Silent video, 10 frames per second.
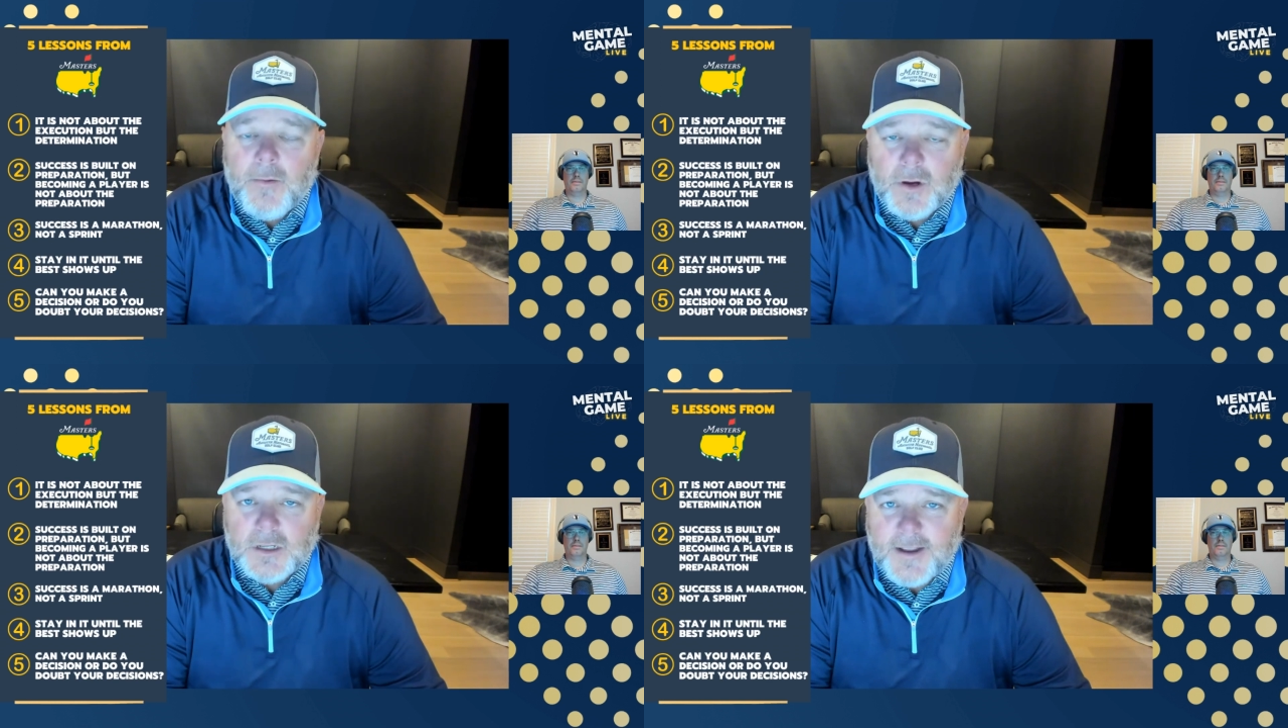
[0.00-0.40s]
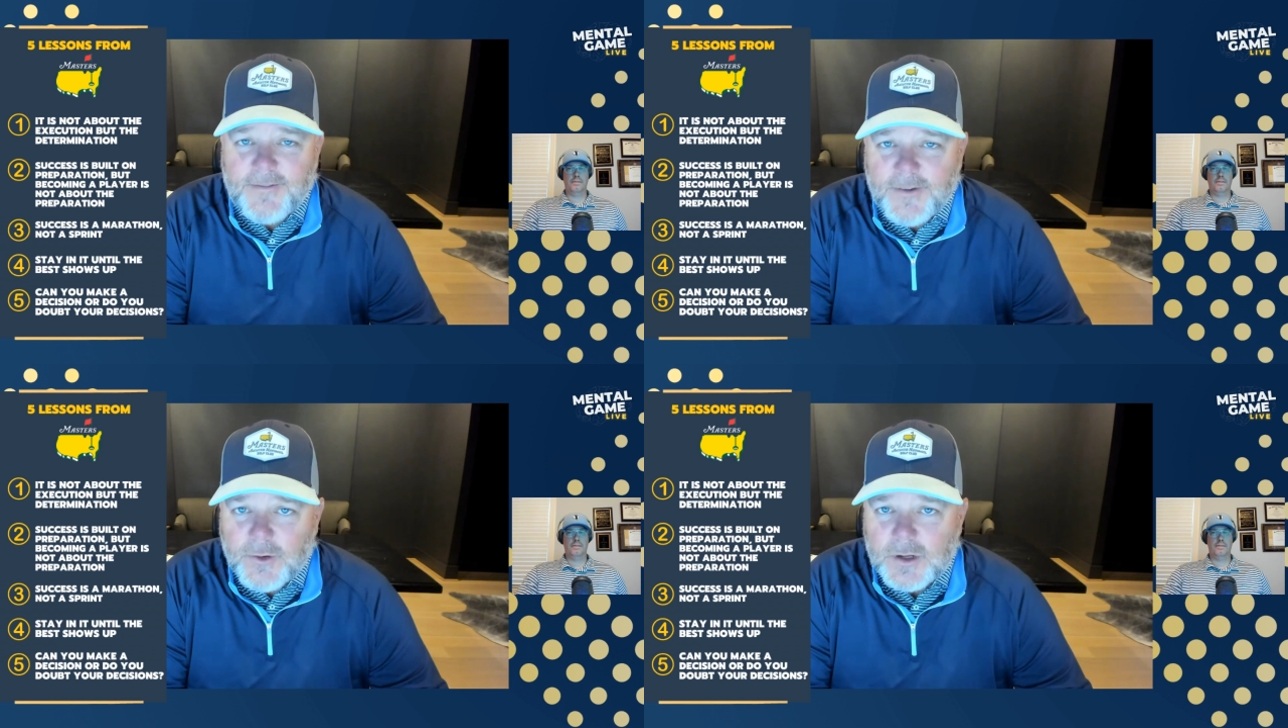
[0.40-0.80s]
We're going to stay
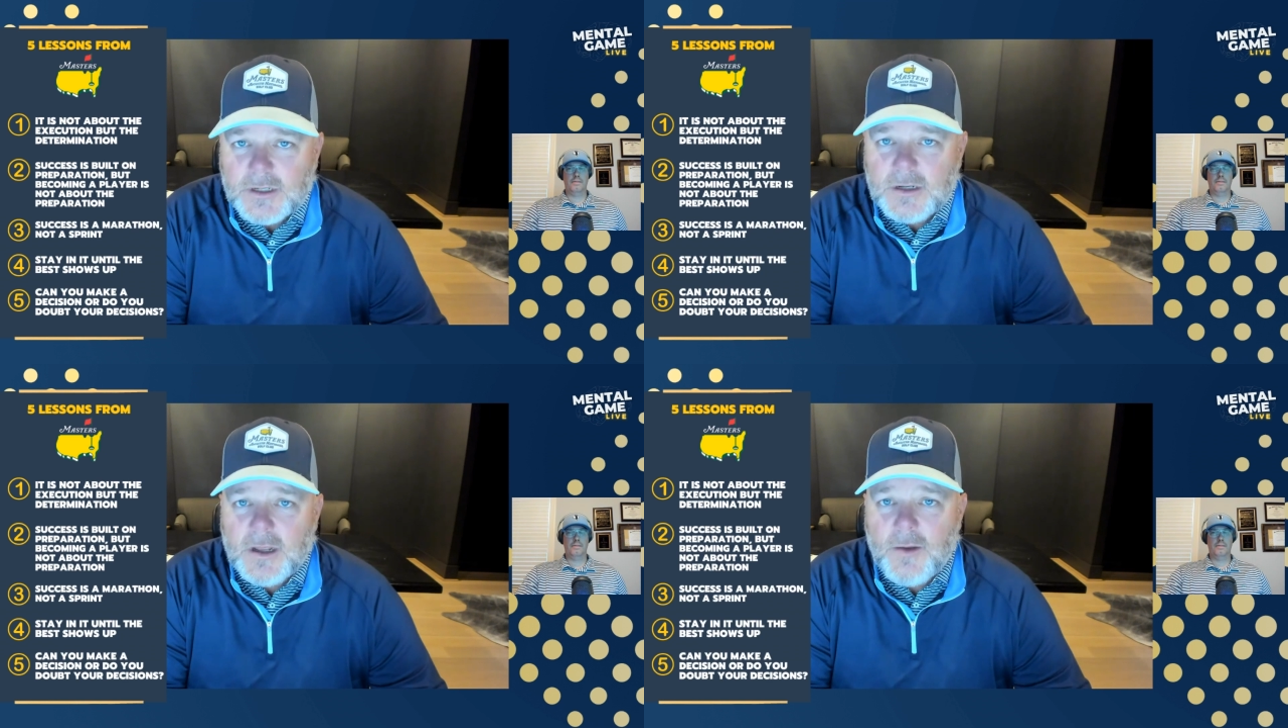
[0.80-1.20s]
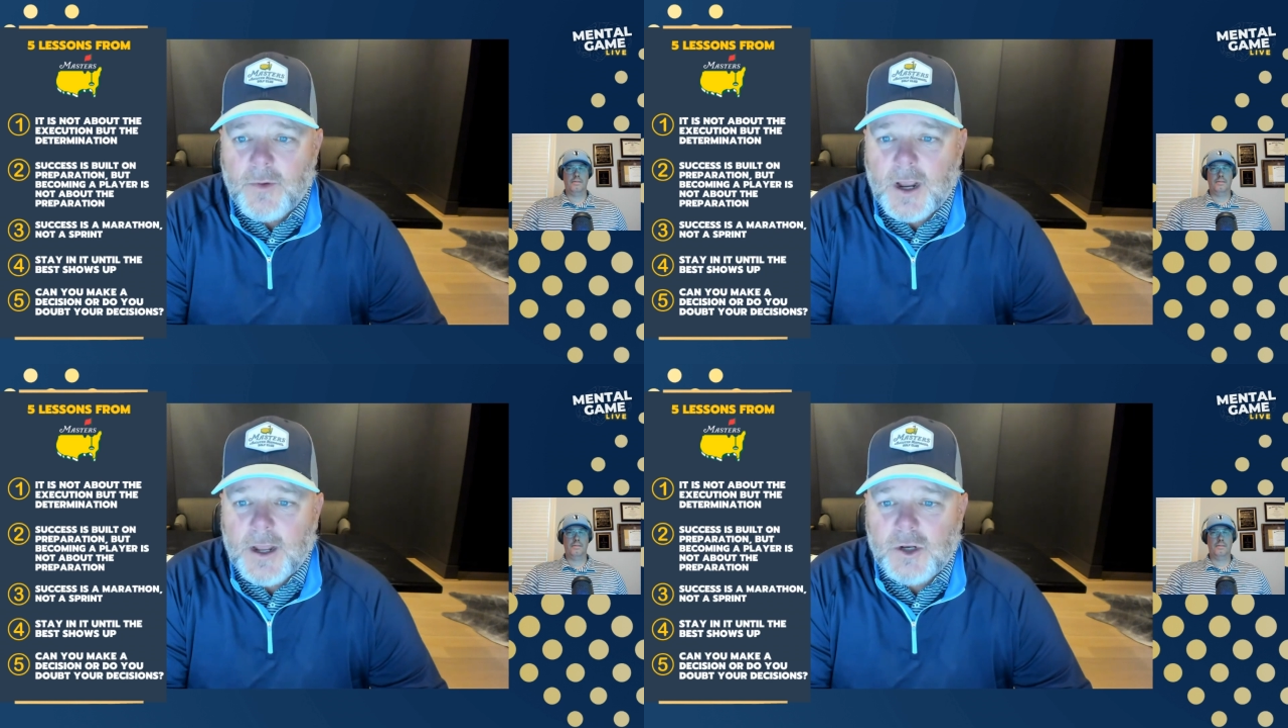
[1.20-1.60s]
focused, and
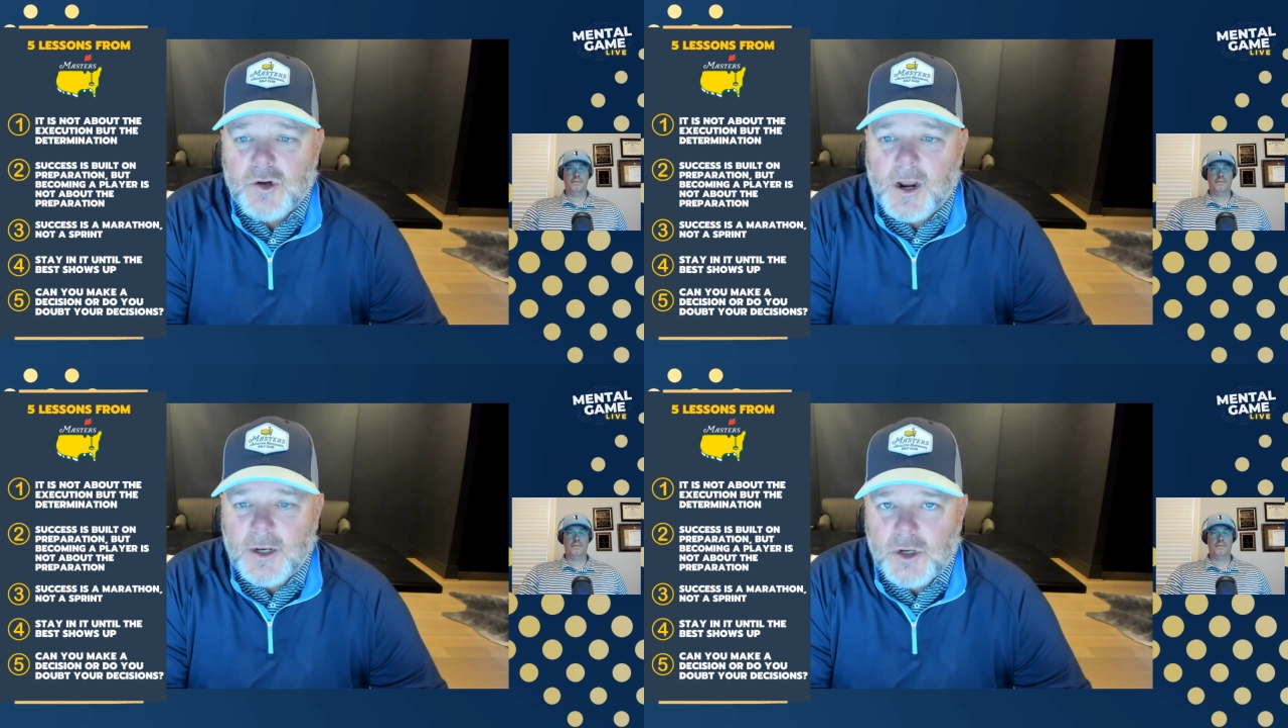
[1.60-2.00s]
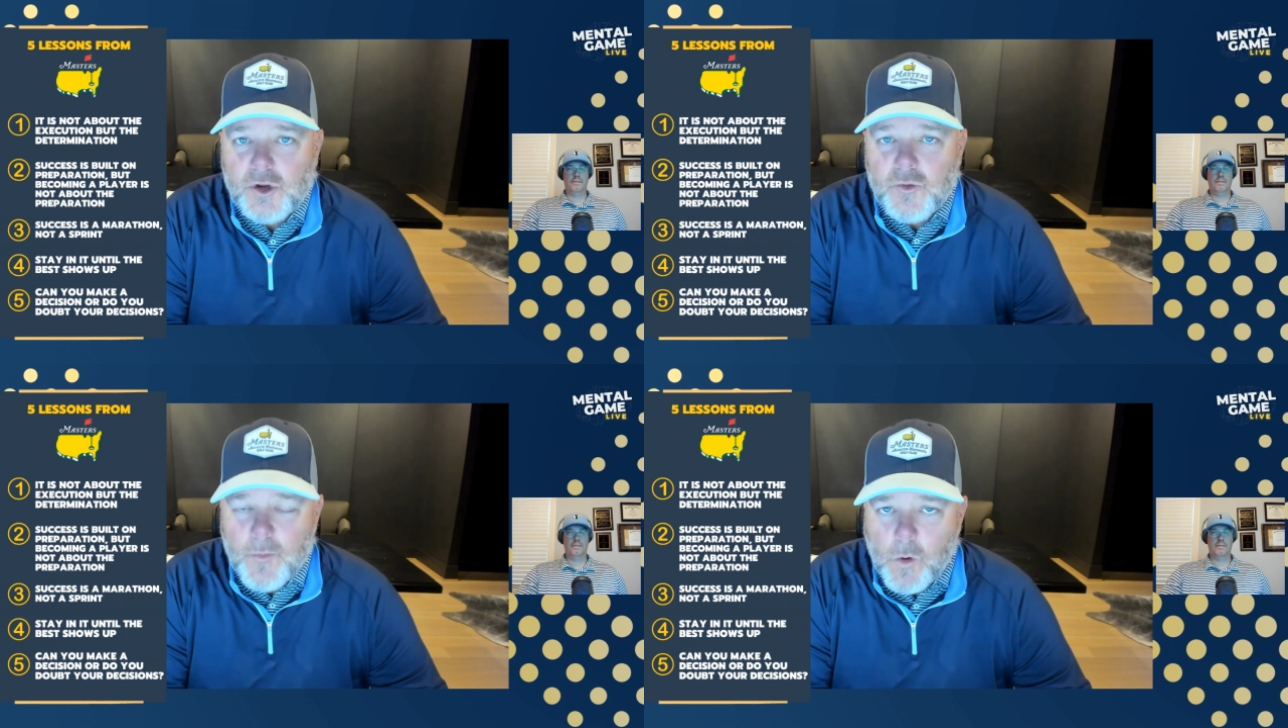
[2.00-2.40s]
we're not going to try to
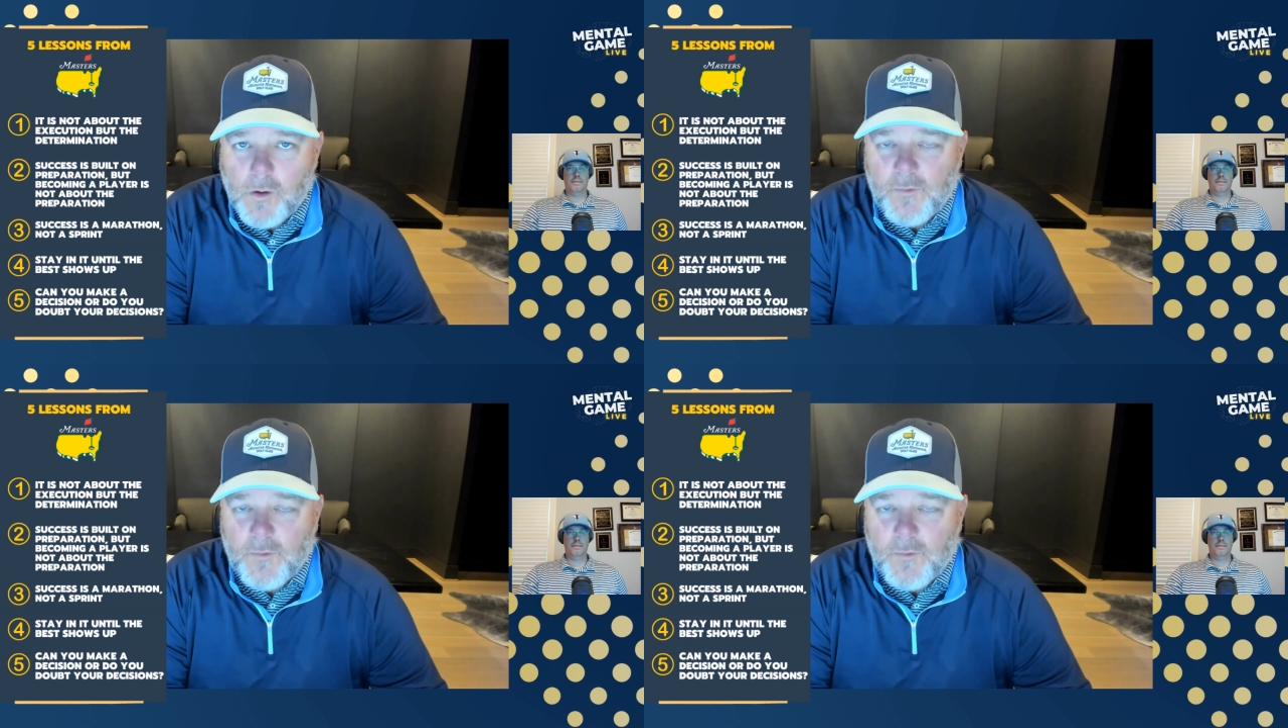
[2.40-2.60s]
do more.